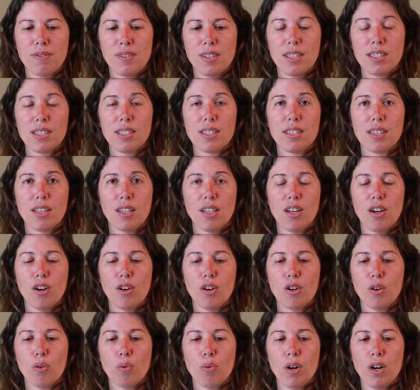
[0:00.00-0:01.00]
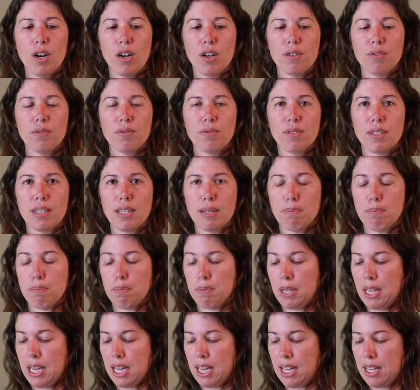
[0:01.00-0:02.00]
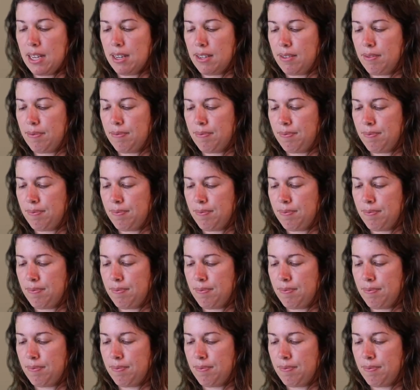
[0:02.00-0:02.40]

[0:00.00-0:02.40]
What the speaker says: This is a longer word than plan.